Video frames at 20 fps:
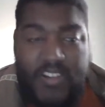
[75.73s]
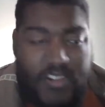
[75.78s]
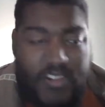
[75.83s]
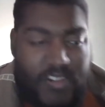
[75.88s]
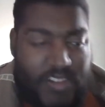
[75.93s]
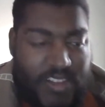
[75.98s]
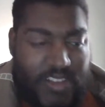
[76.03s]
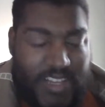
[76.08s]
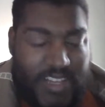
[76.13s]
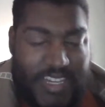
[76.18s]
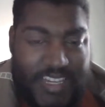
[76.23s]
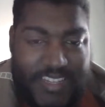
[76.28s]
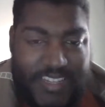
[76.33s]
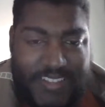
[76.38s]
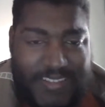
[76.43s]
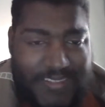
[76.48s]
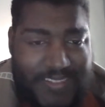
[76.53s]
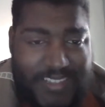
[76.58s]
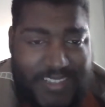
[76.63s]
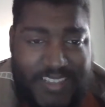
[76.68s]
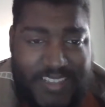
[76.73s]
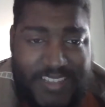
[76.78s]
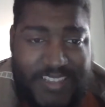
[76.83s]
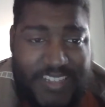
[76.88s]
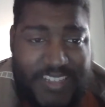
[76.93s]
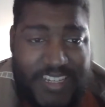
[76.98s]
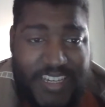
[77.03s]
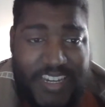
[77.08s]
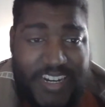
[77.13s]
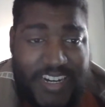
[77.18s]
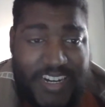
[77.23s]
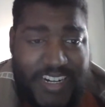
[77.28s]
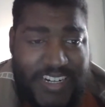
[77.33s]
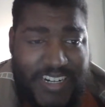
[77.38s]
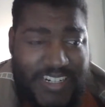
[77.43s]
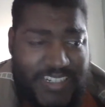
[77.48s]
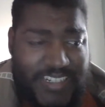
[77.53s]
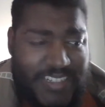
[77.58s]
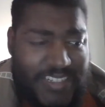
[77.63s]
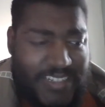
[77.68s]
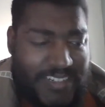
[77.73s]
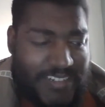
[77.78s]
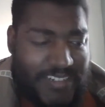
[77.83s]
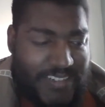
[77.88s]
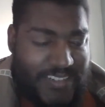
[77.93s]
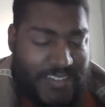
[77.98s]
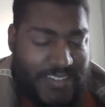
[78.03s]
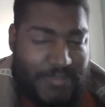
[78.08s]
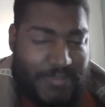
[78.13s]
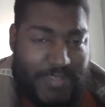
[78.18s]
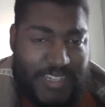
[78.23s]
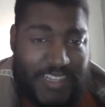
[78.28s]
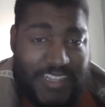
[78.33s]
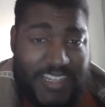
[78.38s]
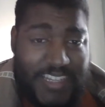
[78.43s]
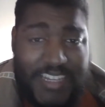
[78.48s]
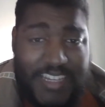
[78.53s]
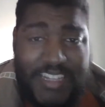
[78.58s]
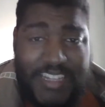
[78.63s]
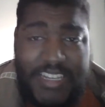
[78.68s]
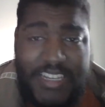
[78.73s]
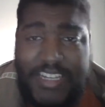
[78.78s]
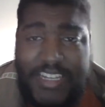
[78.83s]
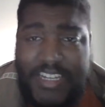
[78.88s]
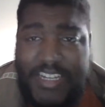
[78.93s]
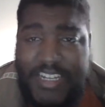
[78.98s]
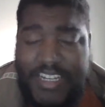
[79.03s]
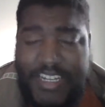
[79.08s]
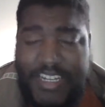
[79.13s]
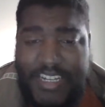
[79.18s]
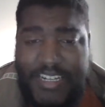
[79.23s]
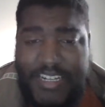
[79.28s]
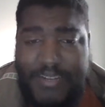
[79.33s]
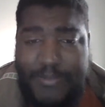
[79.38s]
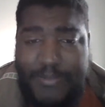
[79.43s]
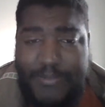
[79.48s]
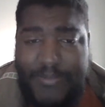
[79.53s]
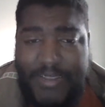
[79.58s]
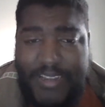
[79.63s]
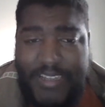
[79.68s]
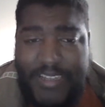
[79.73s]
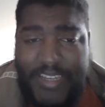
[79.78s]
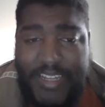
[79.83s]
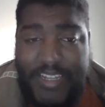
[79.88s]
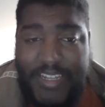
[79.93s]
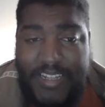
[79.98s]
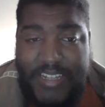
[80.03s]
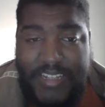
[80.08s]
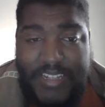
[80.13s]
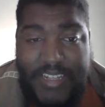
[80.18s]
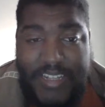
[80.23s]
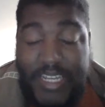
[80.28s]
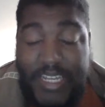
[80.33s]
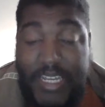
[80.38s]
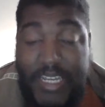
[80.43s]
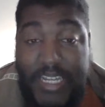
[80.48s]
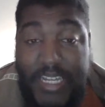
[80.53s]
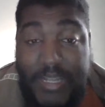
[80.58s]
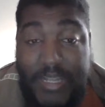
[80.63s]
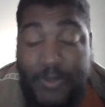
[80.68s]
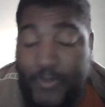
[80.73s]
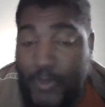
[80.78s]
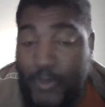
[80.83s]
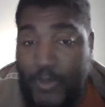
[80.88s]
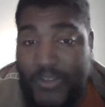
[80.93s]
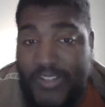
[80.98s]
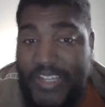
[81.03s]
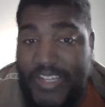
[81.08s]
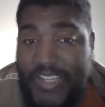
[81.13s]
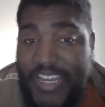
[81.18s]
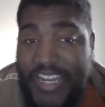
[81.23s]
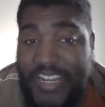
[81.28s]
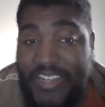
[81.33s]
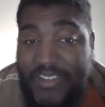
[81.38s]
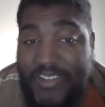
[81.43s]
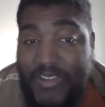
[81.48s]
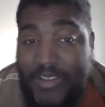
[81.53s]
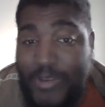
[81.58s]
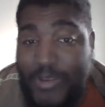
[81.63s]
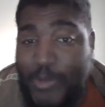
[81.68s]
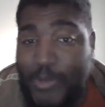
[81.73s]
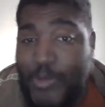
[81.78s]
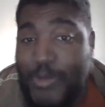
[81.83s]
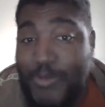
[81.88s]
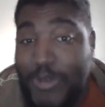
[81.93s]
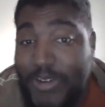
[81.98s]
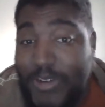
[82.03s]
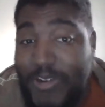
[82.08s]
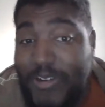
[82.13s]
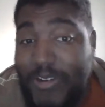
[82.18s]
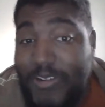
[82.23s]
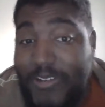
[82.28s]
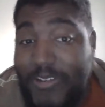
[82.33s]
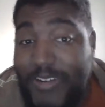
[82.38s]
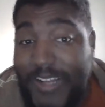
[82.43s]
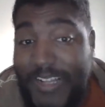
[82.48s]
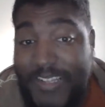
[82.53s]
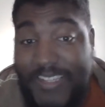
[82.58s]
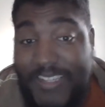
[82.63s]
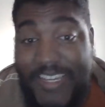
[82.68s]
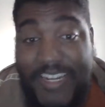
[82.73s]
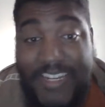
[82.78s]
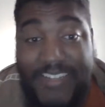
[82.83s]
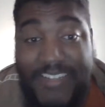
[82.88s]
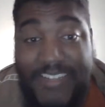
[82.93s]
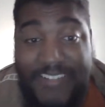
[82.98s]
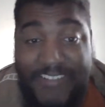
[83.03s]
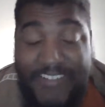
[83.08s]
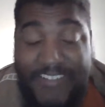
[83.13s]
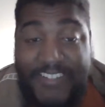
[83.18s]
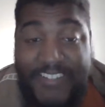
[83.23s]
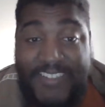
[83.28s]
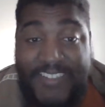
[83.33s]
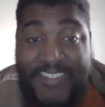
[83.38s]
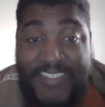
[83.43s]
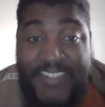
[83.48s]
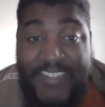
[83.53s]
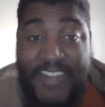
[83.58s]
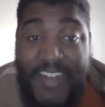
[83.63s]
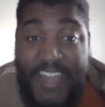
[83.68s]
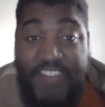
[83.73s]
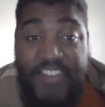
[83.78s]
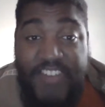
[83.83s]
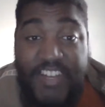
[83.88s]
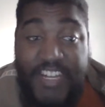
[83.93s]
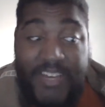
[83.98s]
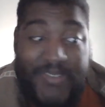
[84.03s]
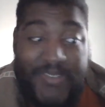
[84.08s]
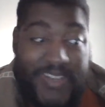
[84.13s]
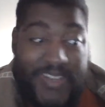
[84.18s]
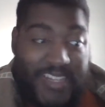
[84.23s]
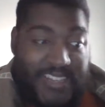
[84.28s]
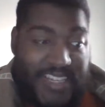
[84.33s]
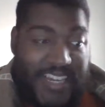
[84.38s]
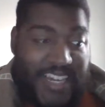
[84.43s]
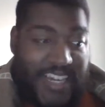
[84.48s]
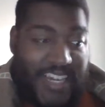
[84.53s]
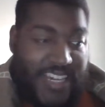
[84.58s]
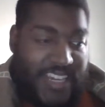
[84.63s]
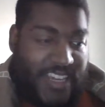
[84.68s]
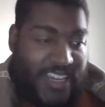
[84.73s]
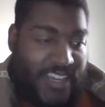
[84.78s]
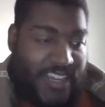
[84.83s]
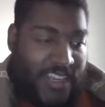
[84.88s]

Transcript: on like 16 carries or something like that. Uh, and they had to force Tannehill to throw the ball, and Tannehill just didn't have enough in the tank.